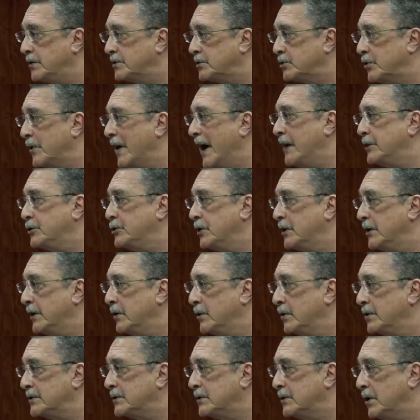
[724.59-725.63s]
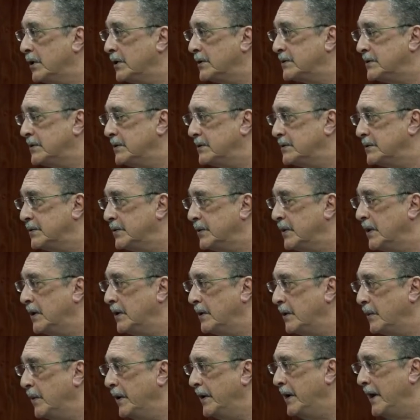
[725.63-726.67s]
gradually those losses
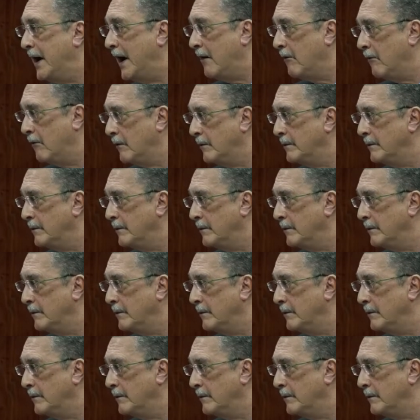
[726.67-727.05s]
were narrowed.